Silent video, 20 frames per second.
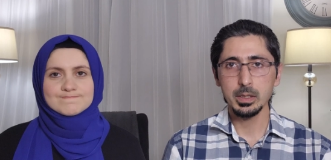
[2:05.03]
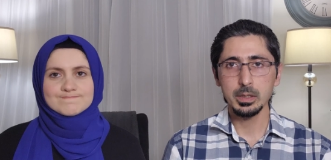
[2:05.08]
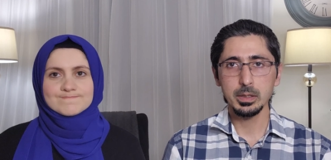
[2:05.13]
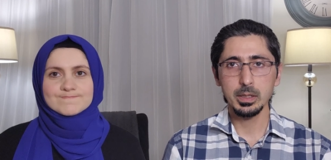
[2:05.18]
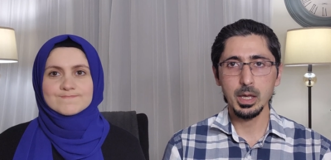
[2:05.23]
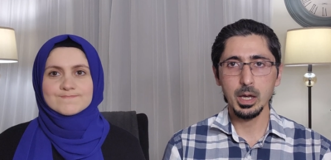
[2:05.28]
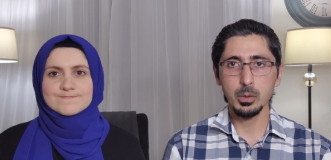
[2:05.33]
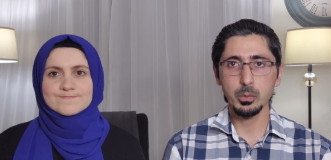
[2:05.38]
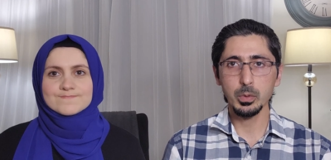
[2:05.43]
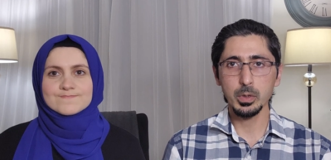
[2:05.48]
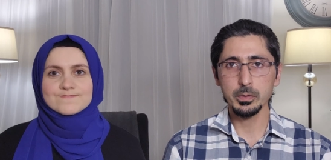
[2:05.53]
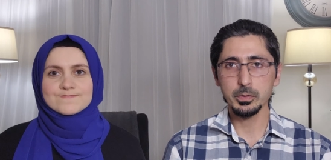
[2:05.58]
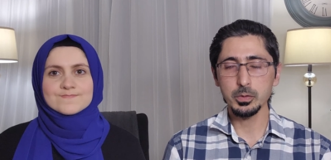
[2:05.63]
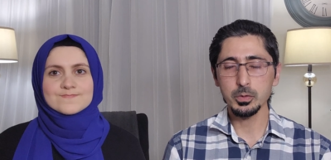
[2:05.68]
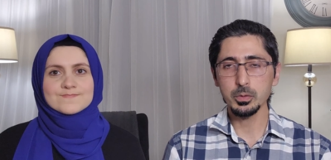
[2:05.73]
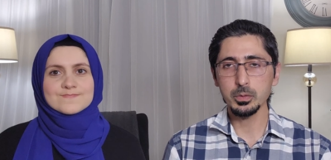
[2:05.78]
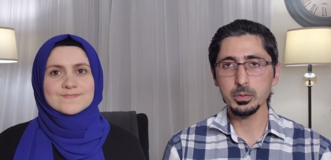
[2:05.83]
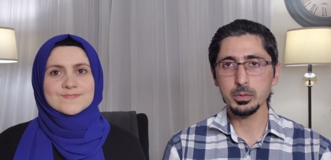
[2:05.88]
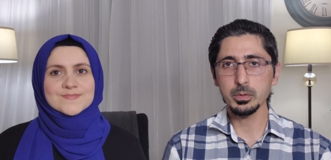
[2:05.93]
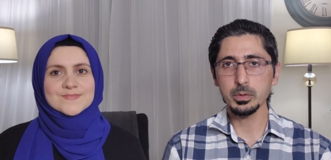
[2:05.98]
Speaker 1: Now, if
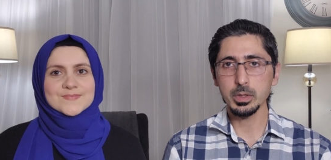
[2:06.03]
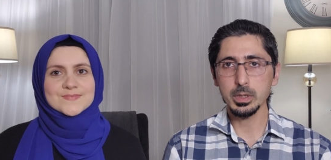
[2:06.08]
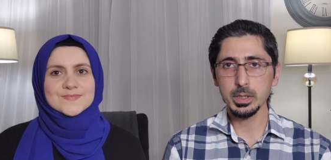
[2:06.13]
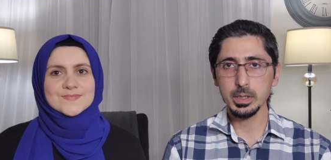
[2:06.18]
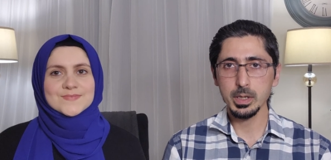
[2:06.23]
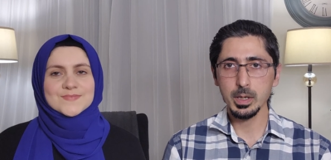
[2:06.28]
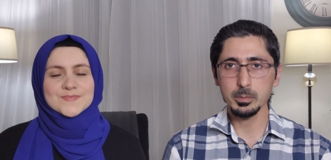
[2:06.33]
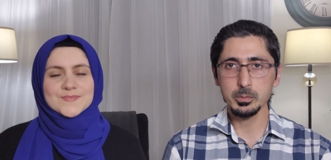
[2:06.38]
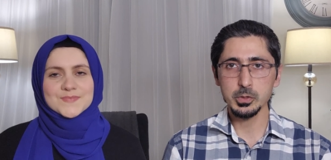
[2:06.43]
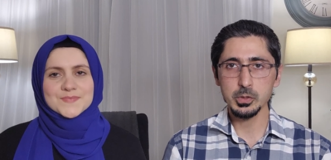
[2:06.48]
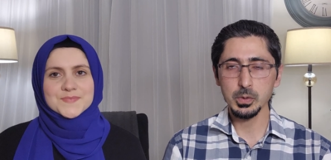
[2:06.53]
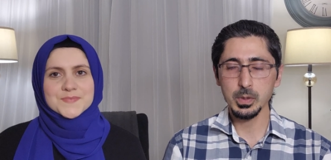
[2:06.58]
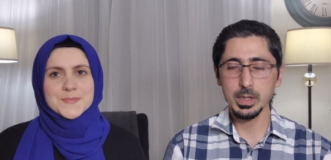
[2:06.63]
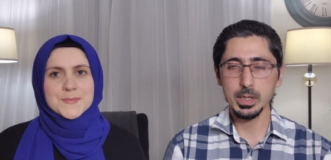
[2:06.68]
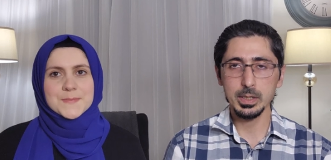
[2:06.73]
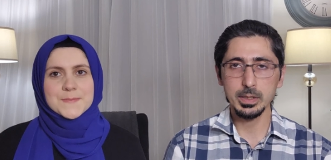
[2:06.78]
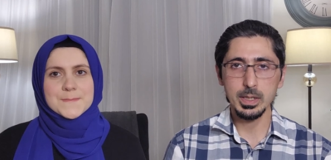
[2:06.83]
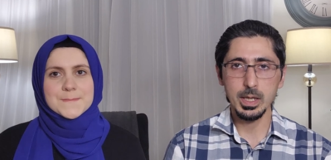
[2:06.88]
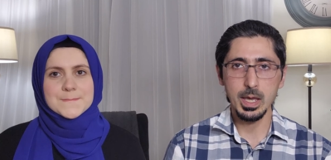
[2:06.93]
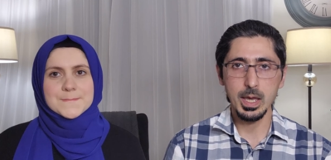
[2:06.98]
you come to
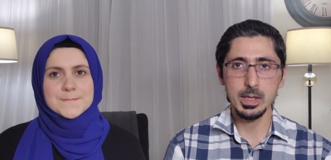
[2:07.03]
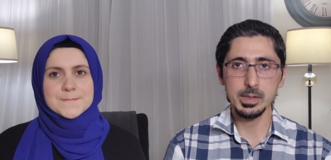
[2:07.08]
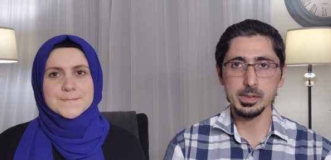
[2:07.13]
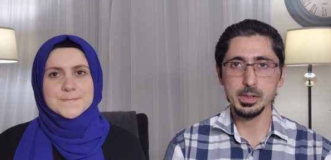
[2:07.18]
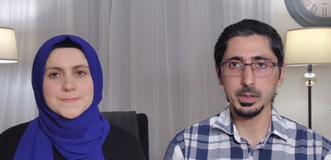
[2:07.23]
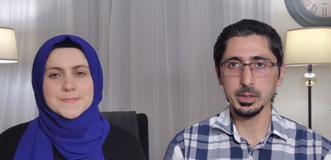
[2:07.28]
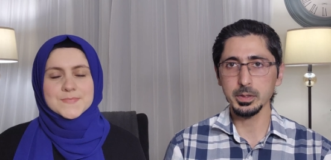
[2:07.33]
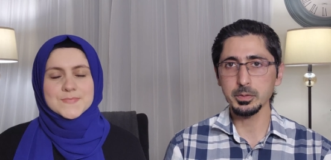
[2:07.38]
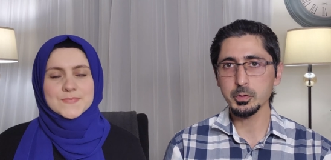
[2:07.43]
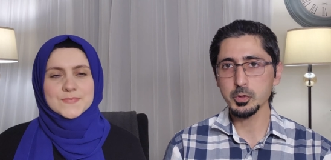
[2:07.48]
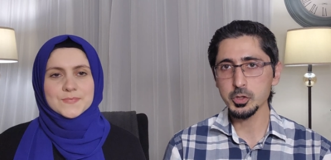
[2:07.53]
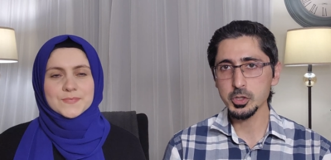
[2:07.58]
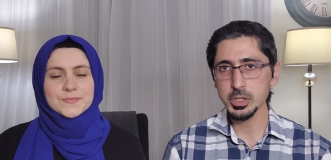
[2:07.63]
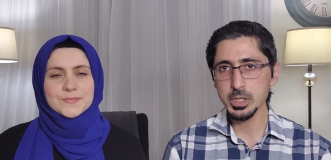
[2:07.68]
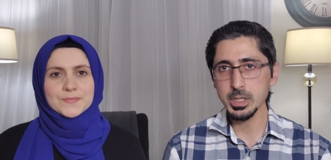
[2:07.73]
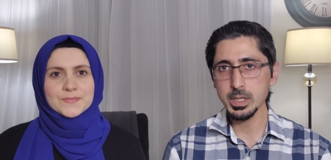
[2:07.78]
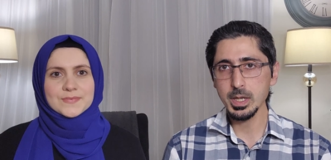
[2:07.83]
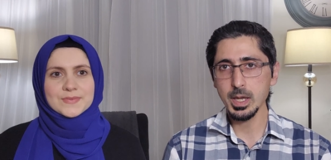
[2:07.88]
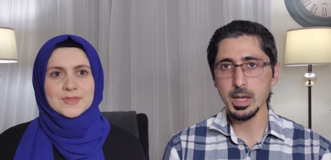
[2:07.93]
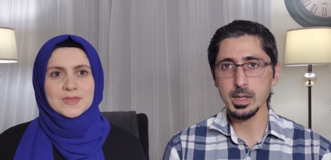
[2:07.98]
Canada as a
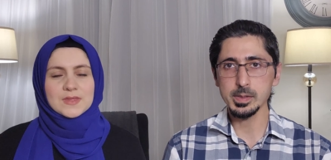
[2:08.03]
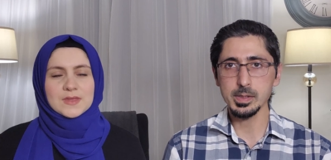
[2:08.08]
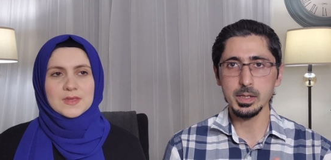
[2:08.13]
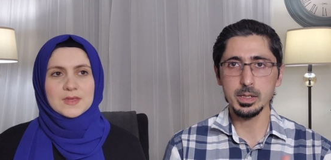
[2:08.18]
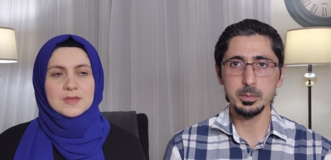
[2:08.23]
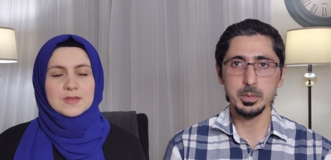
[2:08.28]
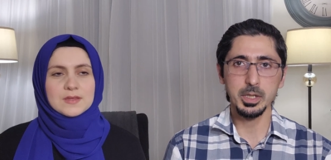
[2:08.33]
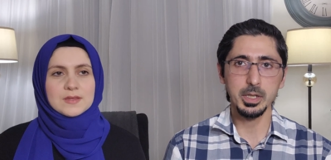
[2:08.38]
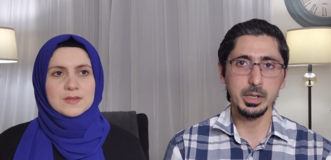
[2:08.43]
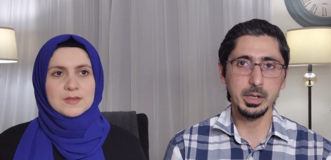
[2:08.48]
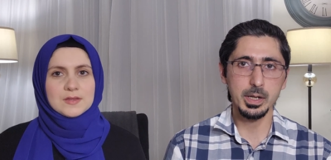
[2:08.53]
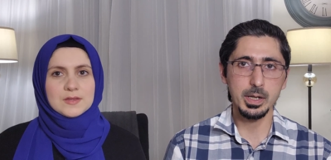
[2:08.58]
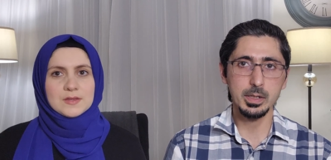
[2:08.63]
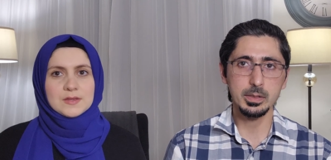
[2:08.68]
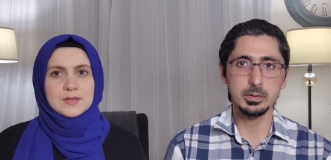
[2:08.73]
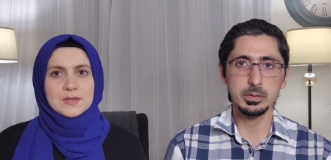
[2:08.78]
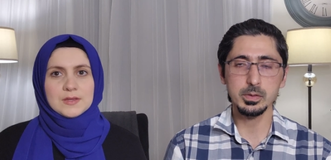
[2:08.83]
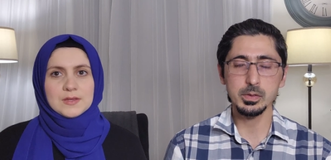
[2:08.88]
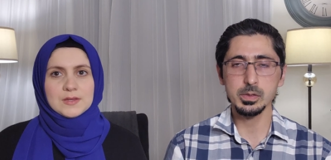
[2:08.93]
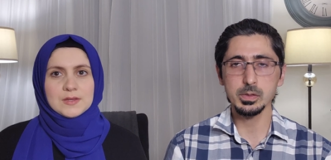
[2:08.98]
refugee, as an
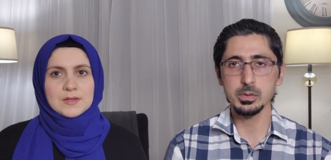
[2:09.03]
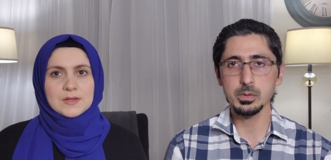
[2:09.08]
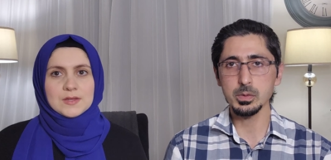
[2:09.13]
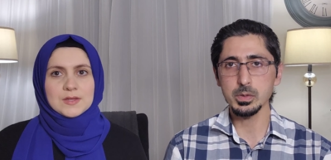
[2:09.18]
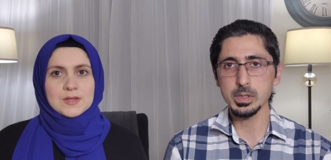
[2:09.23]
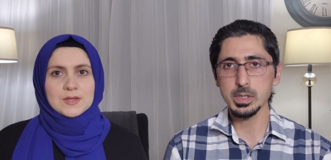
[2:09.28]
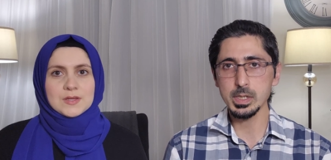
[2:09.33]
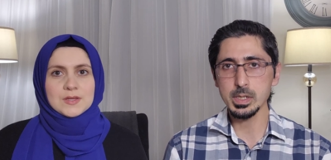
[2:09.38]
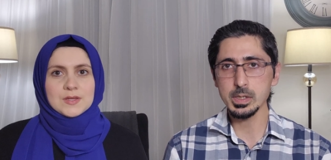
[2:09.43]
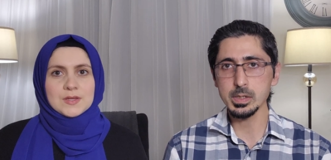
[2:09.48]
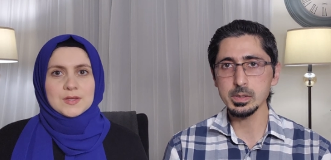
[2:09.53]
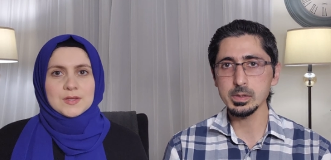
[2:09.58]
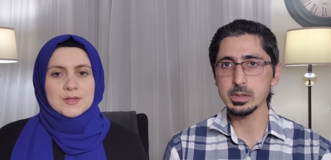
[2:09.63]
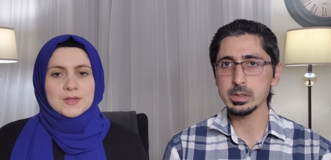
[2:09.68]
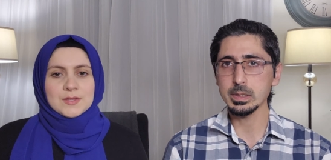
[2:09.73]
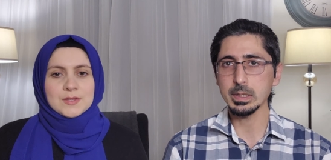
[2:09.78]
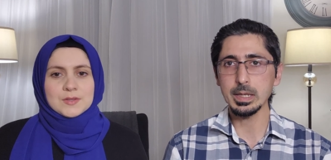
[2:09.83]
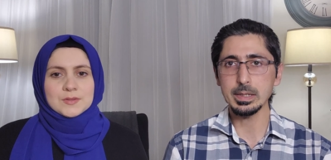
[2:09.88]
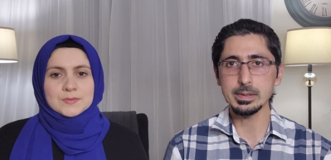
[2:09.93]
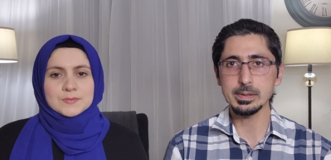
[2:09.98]
immigrant, student,
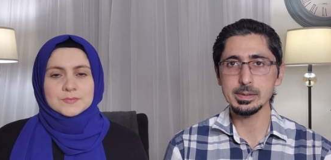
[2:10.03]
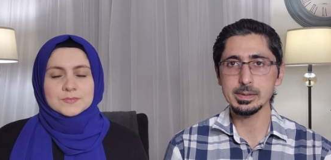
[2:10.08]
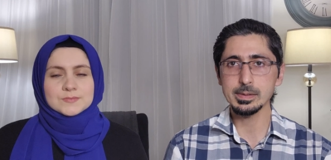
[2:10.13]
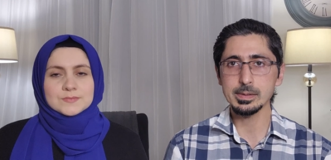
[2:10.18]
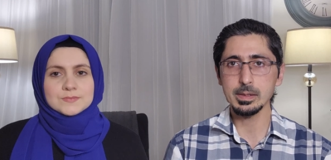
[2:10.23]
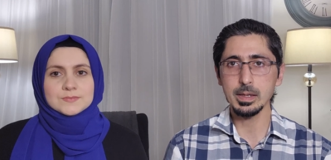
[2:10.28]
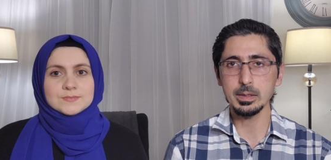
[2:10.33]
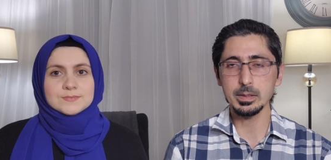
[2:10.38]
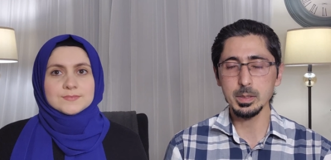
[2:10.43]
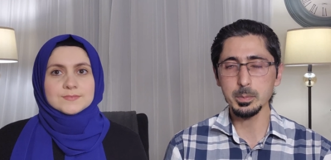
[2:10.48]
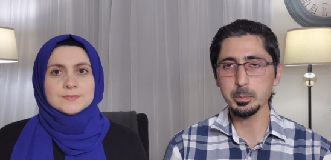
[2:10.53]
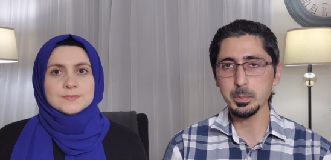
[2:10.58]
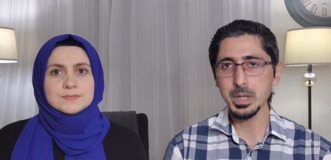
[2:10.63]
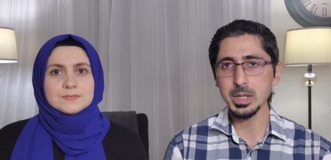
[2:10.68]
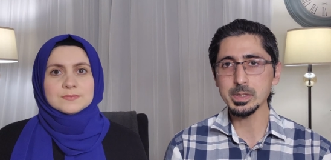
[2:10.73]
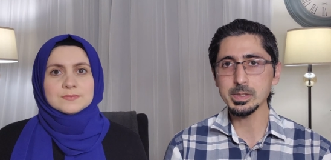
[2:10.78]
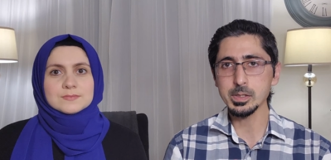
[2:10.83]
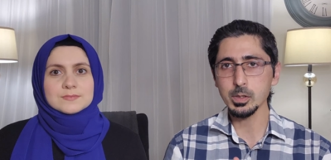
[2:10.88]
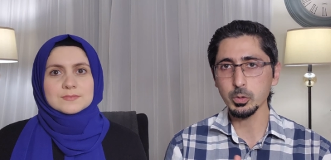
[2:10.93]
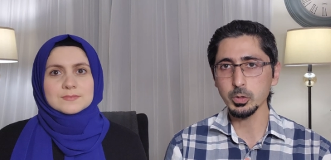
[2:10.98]
it's it
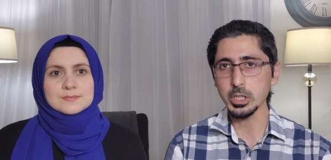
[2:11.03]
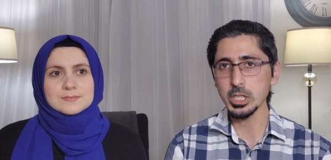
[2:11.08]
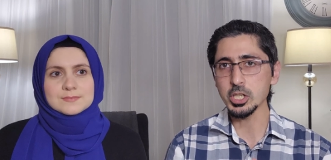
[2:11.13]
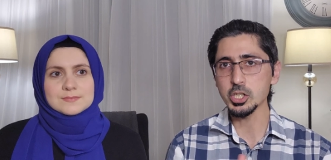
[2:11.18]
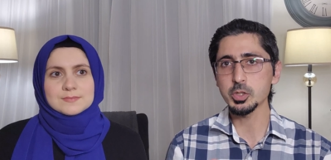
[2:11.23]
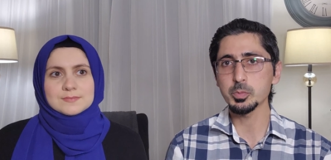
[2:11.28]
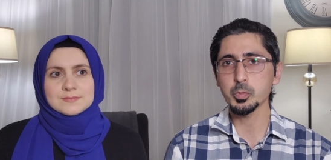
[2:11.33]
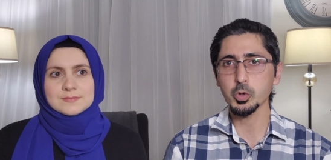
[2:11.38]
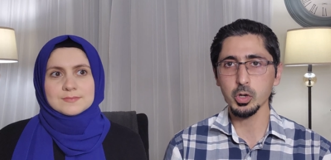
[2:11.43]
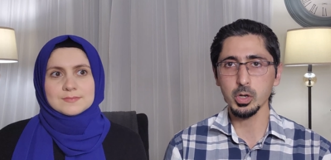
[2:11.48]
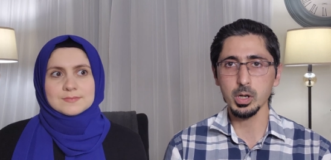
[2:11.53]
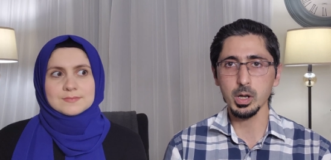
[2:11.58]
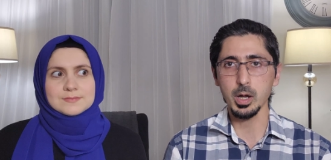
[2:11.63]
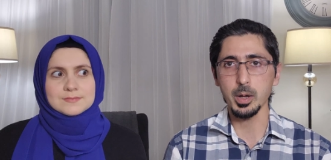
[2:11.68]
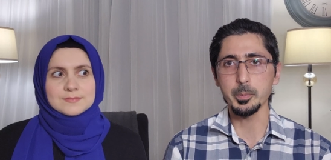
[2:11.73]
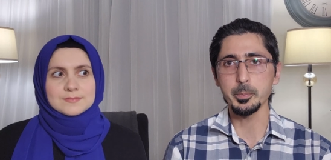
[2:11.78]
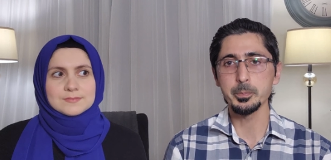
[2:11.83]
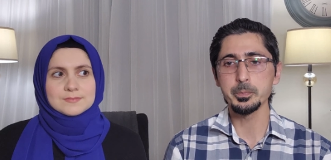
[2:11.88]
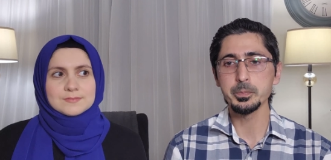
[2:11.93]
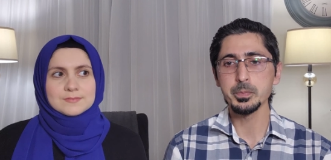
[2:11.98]
depends on each program.